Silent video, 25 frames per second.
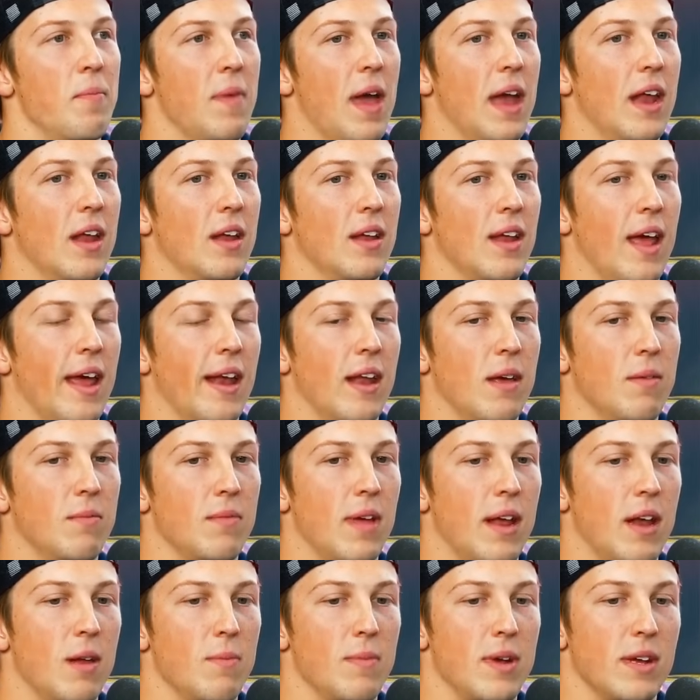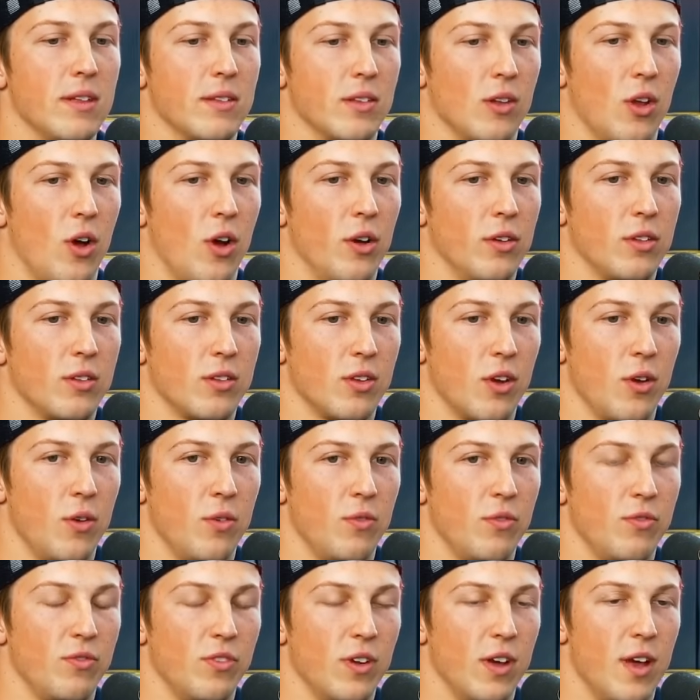times, he's focusing on
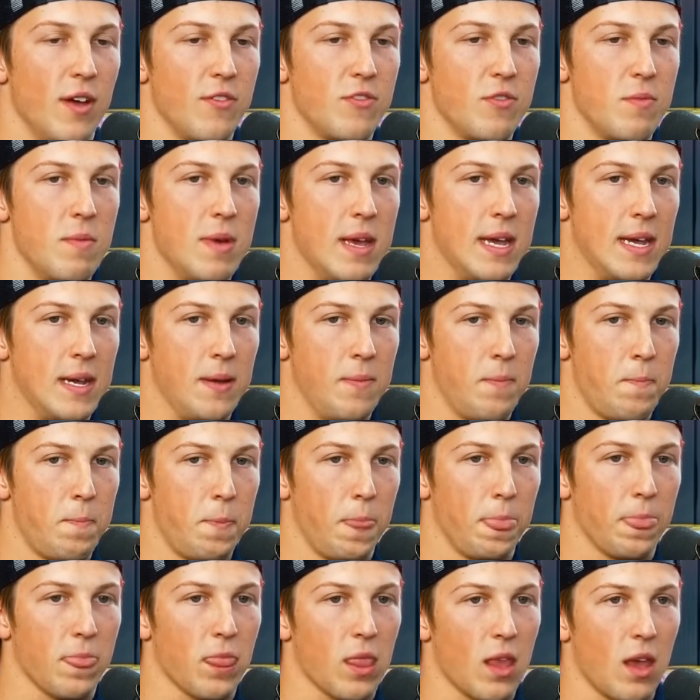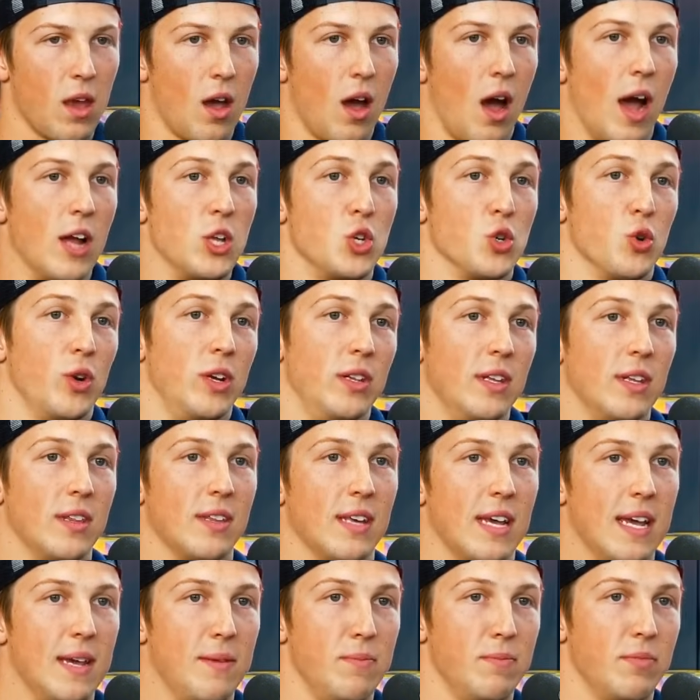experience and consistency.
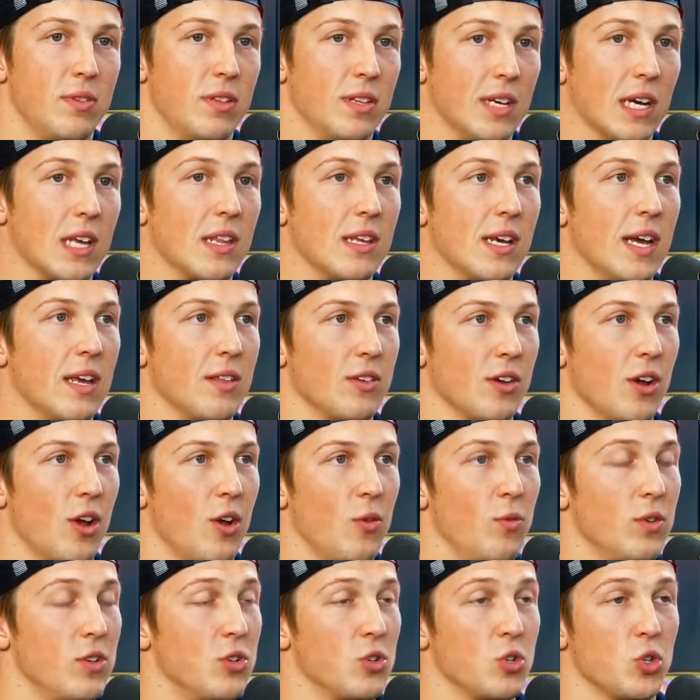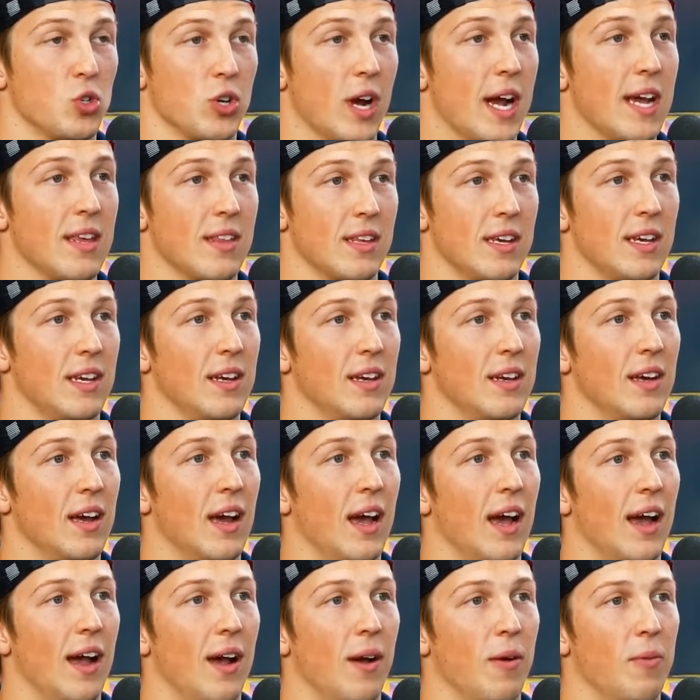This could be the type of mindset that
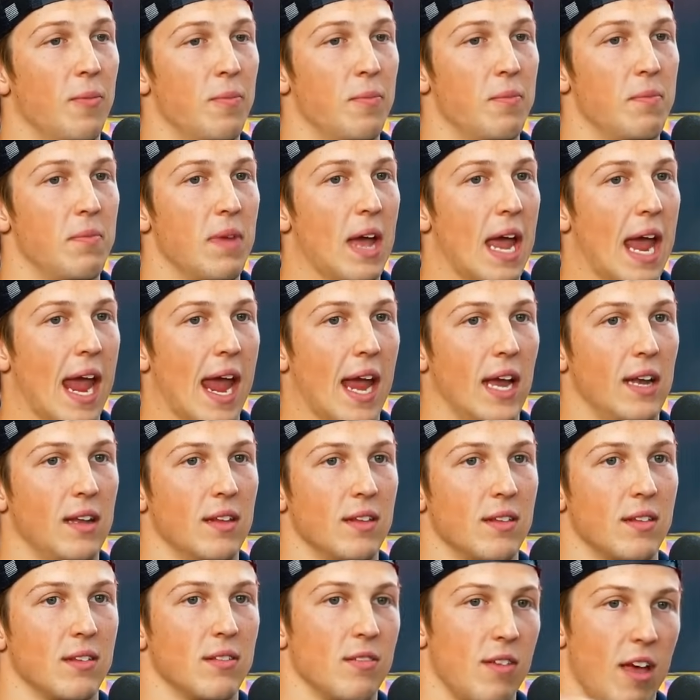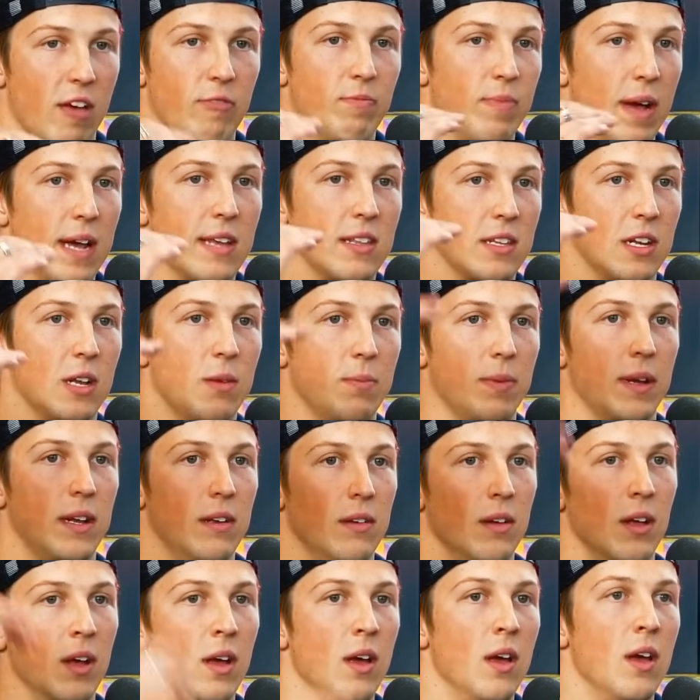helps him thrive with Red Bull in the long
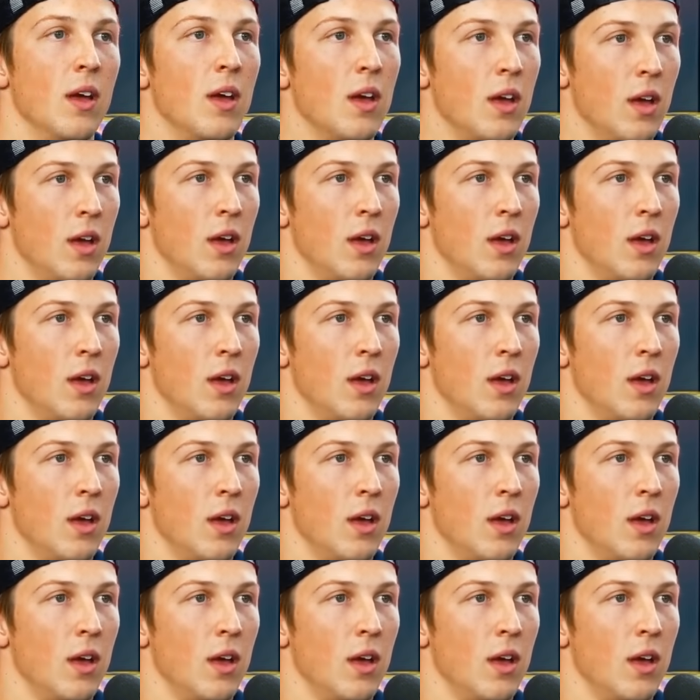run.